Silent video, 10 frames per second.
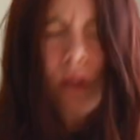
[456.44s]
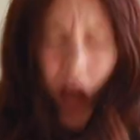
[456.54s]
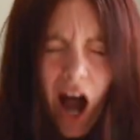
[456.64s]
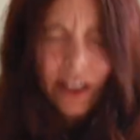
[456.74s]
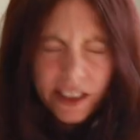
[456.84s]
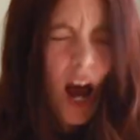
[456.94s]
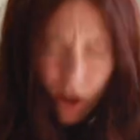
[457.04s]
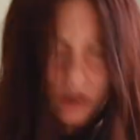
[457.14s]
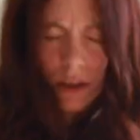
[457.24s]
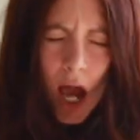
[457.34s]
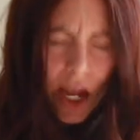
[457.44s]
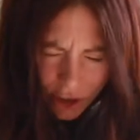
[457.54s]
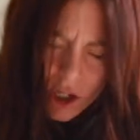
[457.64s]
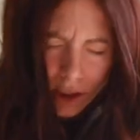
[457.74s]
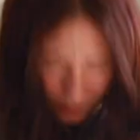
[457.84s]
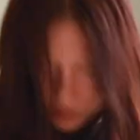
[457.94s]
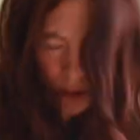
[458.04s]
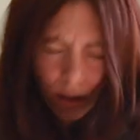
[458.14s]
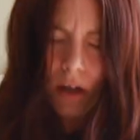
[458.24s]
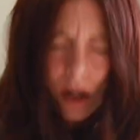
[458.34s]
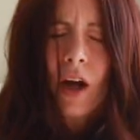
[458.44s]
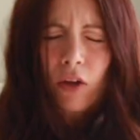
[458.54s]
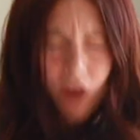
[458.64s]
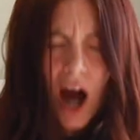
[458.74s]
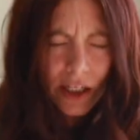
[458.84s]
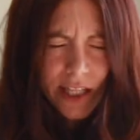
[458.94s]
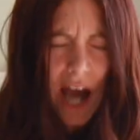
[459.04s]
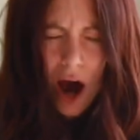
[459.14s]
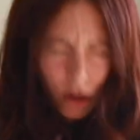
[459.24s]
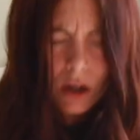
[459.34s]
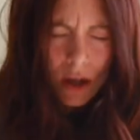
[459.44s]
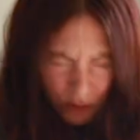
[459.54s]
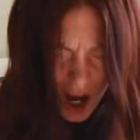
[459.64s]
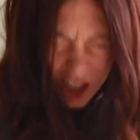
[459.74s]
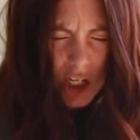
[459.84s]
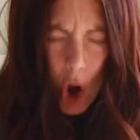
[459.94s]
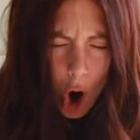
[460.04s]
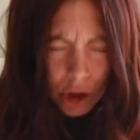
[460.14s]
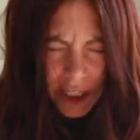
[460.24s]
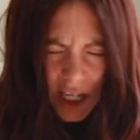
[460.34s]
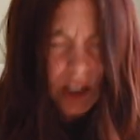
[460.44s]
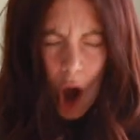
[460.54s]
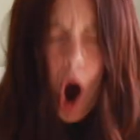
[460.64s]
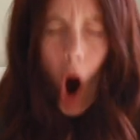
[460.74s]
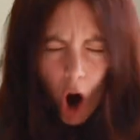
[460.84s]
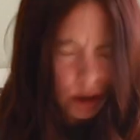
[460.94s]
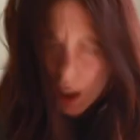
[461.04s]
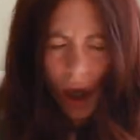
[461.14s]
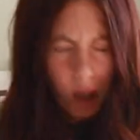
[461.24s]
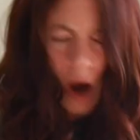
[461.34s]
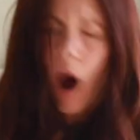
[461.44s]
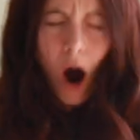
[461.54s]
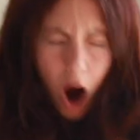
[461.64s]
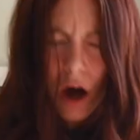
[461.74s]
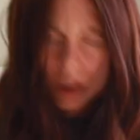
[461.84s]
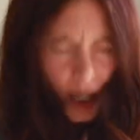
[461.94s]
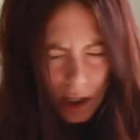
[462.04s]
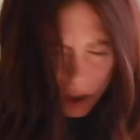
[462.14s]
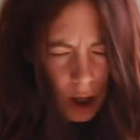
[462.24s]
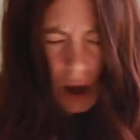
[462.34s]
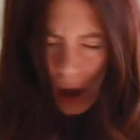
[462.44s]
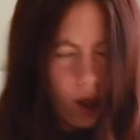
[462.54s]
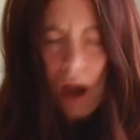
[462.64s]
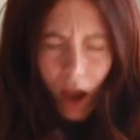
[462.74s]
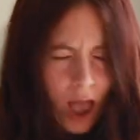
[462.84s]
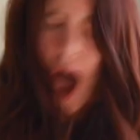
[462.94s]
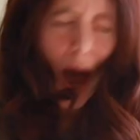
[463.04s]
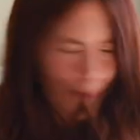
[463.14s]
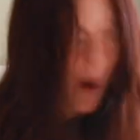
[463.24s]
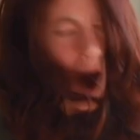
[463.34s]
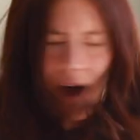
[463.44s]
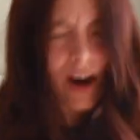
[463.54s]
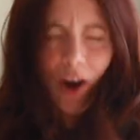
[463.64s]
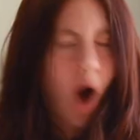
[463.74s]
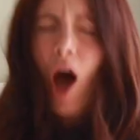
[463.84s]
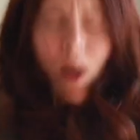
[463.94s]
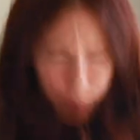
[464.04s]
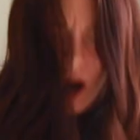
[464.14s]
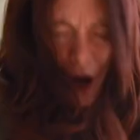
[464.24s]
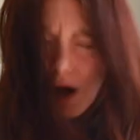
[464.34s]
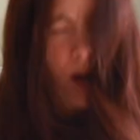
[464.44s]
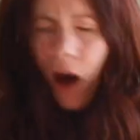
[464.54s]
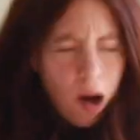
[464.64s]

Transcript: Lock down the centers. Lock down. Lock and hold it. Hold it. Hold it. And pull. Pull.